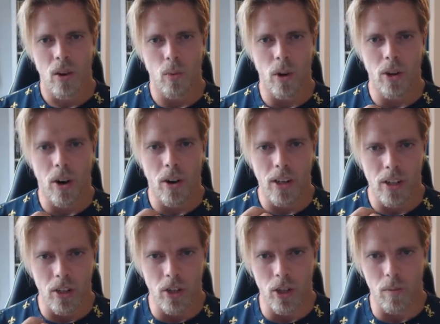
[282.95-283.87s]
When you are in
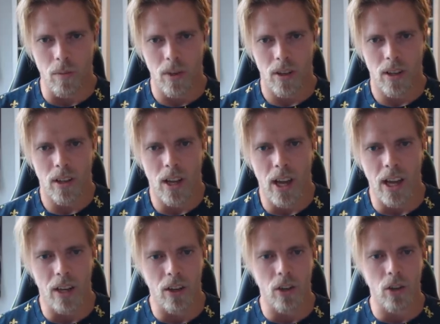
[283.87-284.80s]
the gym
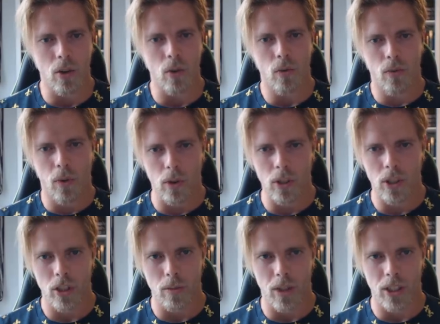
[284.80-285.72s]
and you
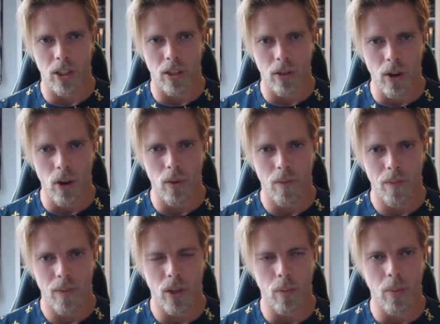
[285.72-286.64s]
force your muscle to grow,
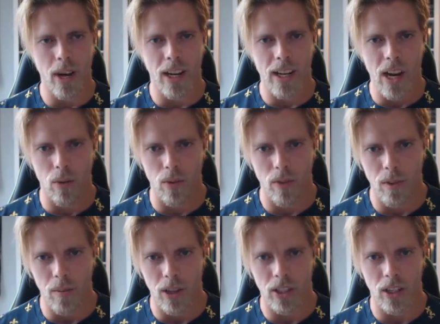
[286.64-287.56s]
you break down
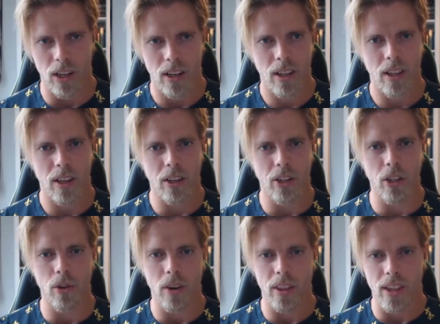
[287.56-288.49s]
the muscle.
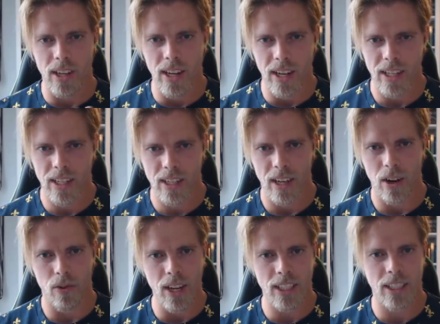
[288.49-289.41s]
During the night
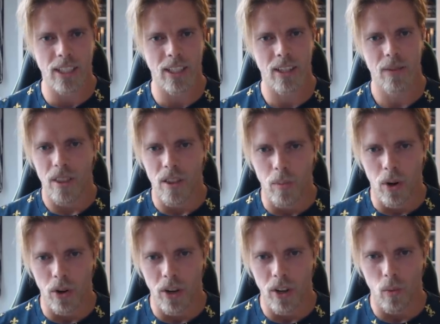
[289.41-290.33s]
and rest, the
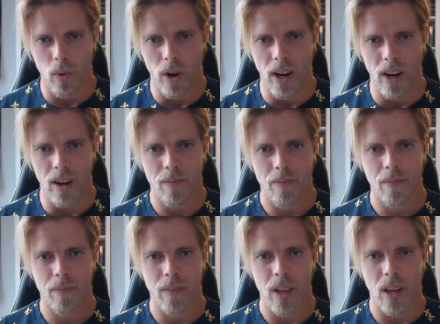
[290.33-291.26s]
body will
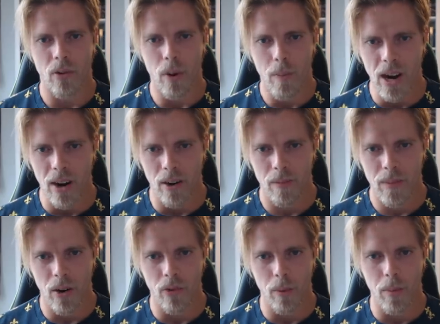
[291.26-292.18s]
repair
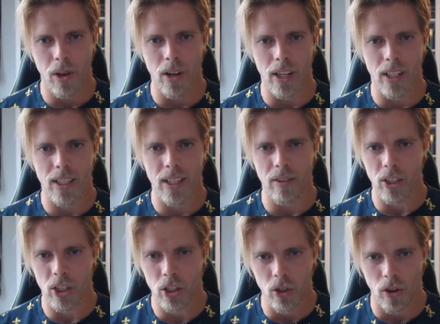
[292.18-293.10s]
and rebuild it
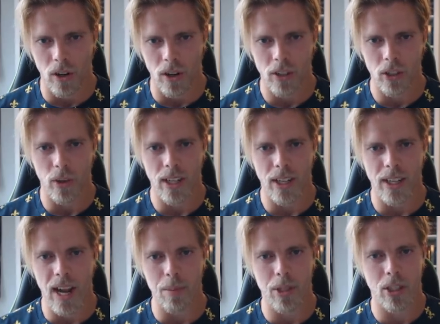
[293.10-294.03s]
even stronger so it
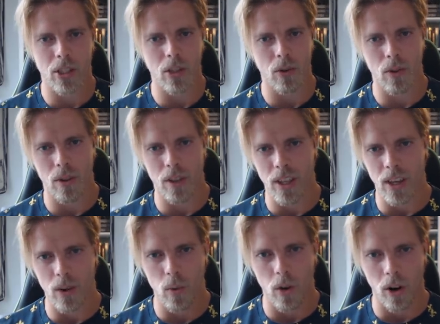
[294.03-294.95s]
adapts to
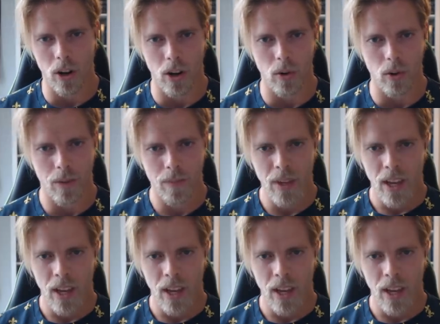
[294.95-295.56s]
the workload.